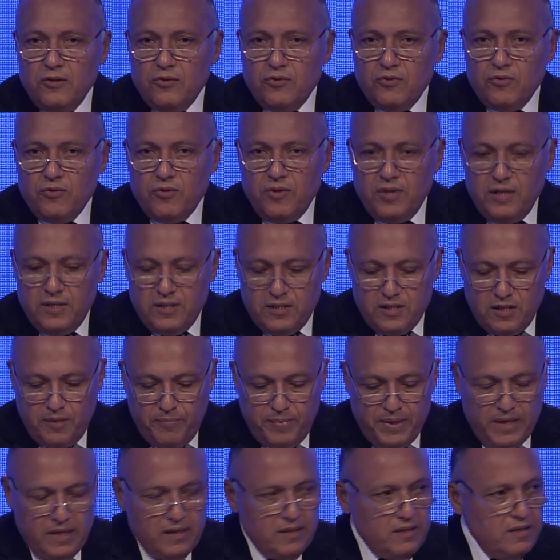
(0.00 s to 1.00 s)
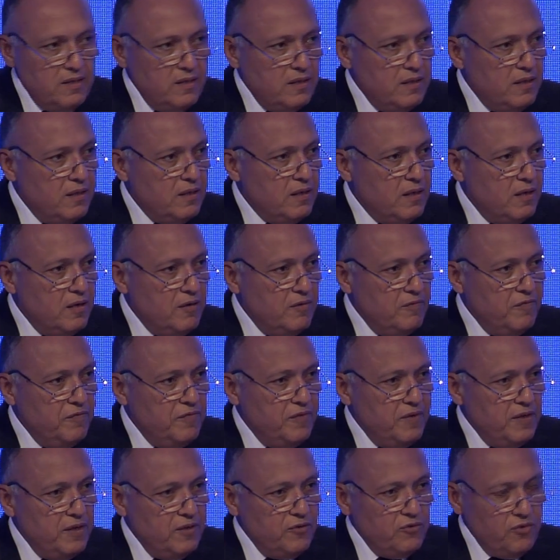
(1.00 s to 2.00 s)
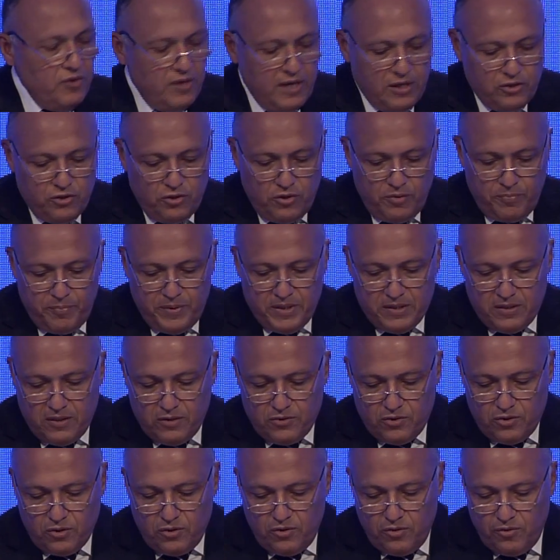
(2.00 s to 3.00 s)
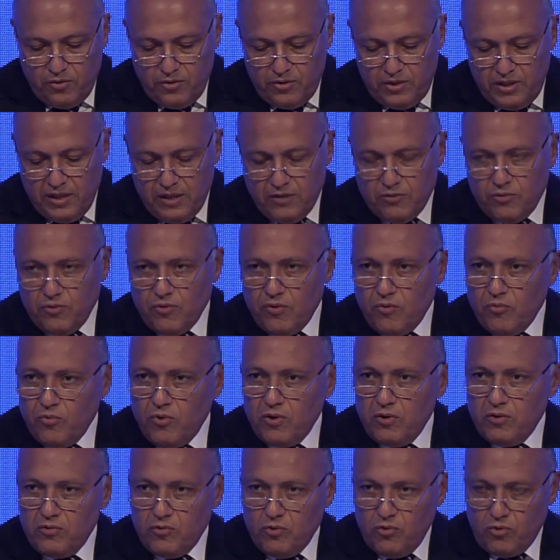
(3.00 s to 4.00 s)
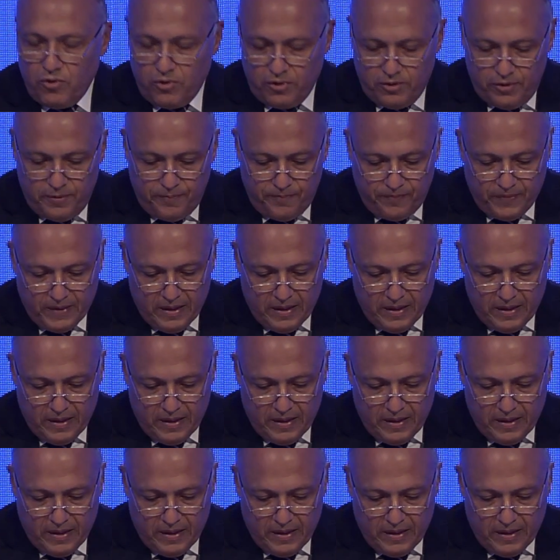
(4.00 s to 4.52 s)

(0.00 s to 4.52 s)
to the stability of international peace and security and to the world order.